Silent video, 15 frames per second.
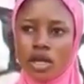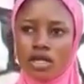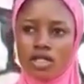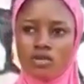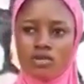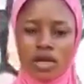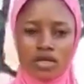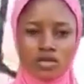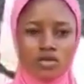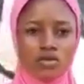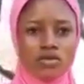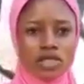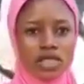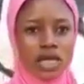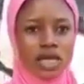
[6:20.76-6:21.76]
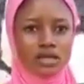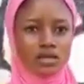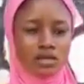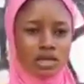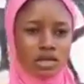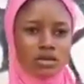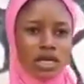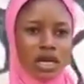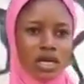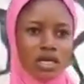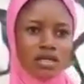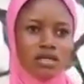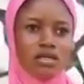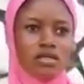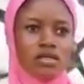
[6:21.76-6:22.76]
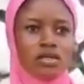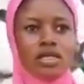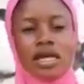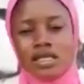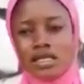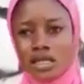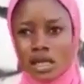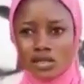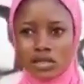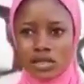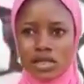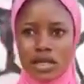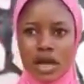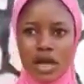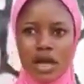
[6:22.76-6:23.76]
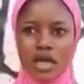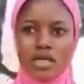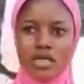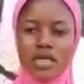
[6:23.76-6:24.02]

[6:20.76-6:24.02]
Well, this is not a good thing at all.